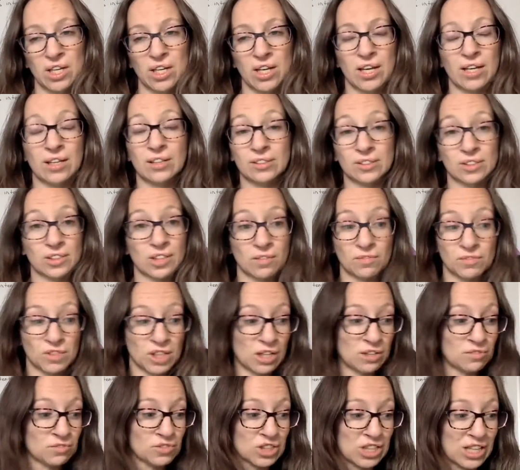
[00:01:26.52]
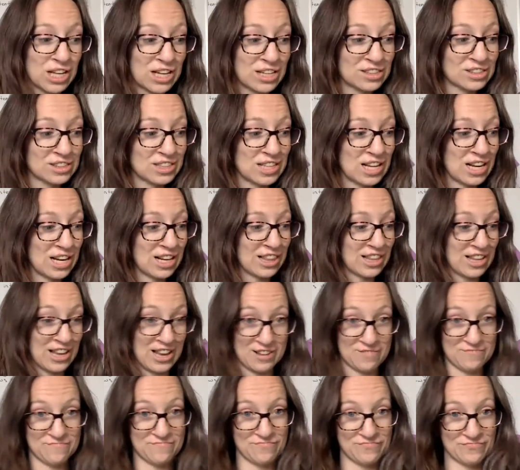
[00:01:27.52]
And sometimes that is not a
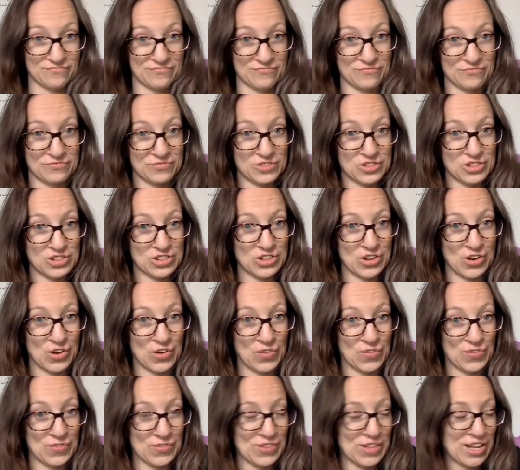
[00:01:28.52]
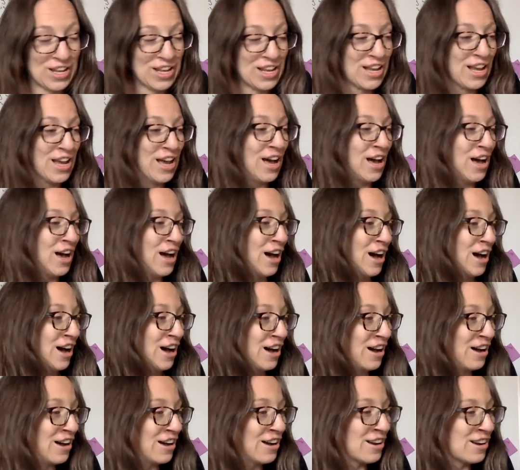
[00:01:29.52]
thing. So
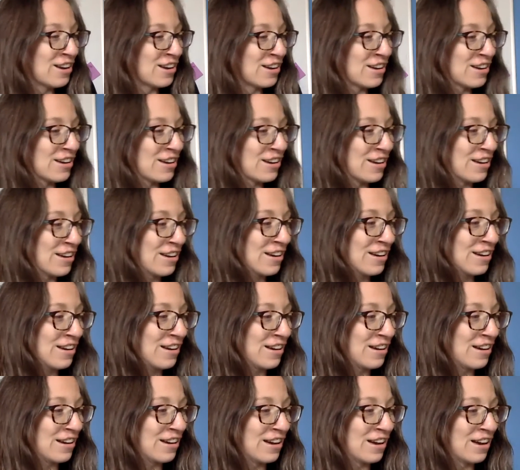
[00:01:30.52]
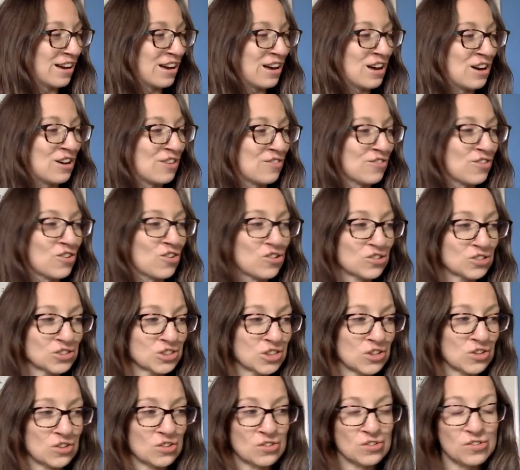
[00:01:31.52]
I have
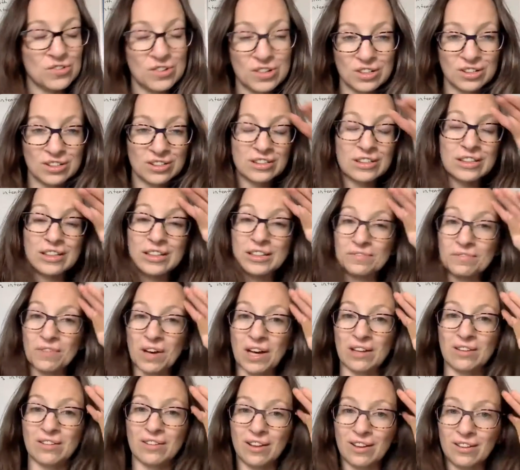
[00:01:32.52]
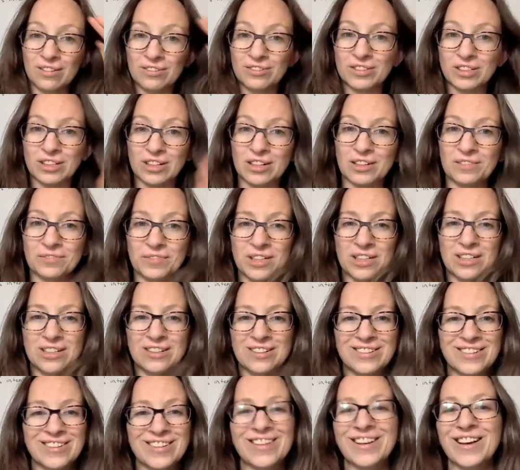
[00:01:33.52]
also in my lifetime,
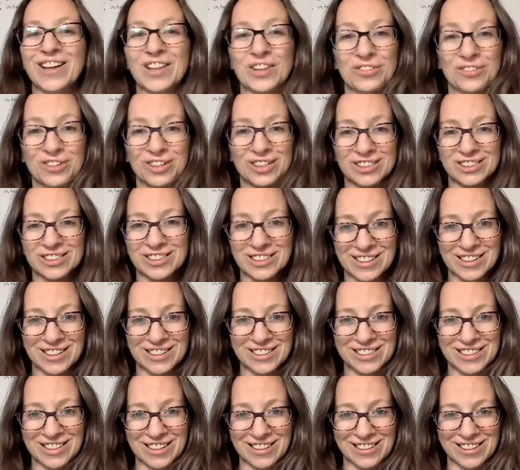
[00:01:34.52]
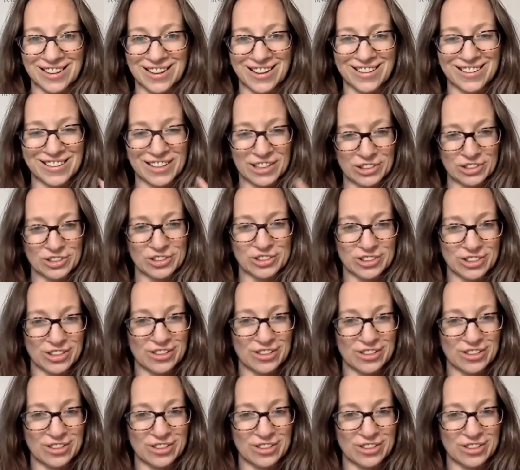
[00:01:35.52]
and the reason I say that, here